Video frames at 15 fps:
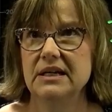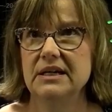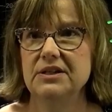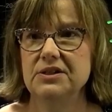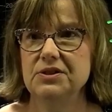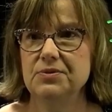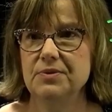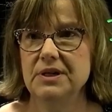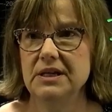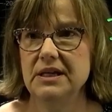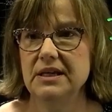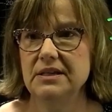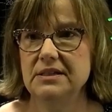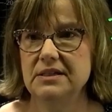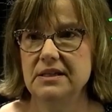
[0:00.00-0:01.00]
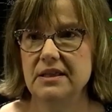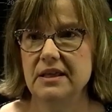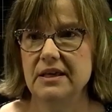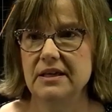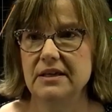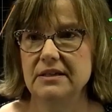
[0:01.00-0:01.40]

Just want to get to the,